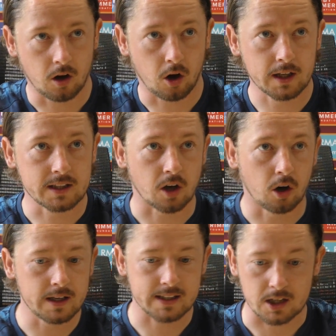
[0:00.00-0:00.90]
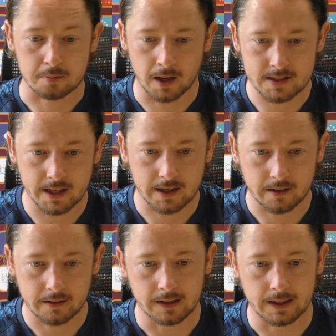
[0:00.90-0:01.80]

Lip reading: Ollie's asthmatic.